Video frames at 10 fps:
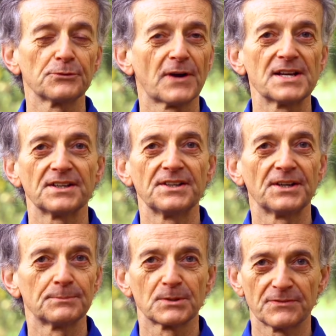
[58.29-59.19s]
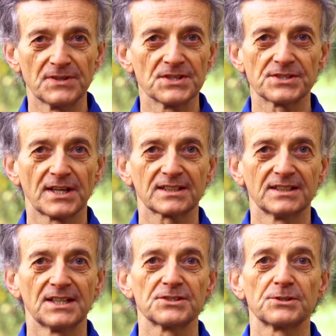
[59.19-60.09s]
find a number of these
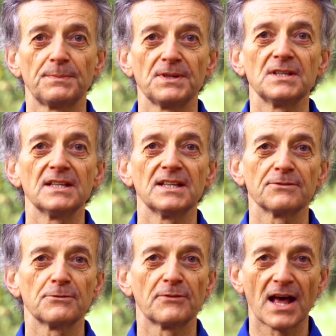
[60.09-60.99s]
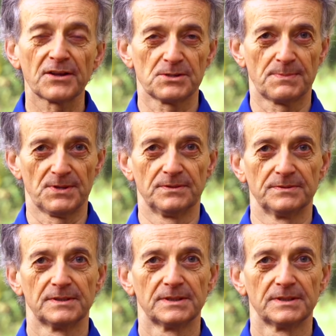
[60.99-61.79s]
techniques to be invaluable.